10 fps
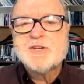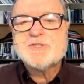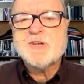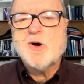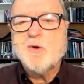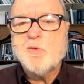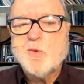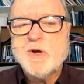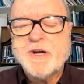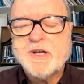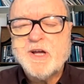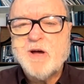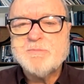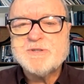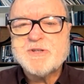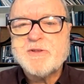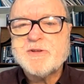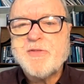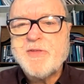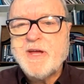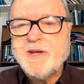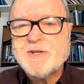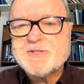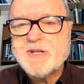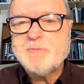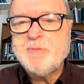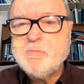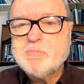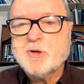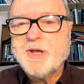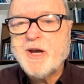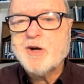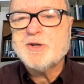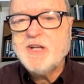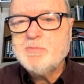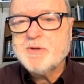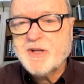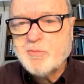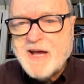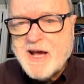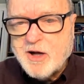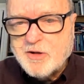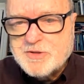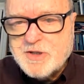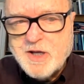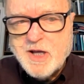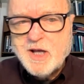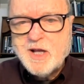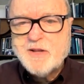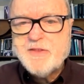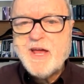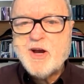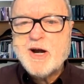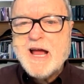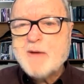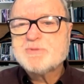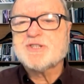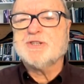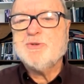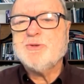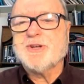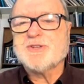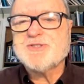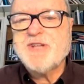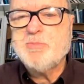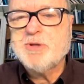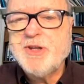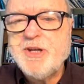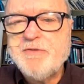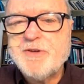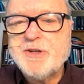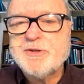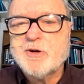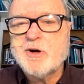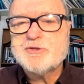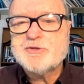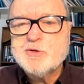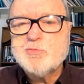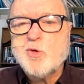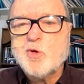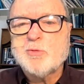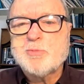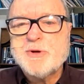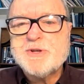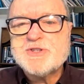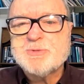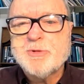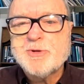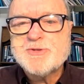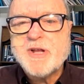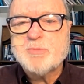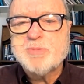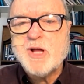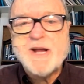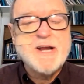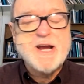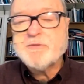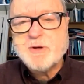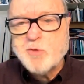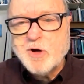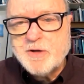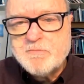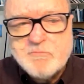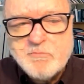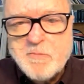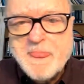So when it comes to the things that people care deeply about, they are absolutists. They believe that there are true moral principles that apply to everyone.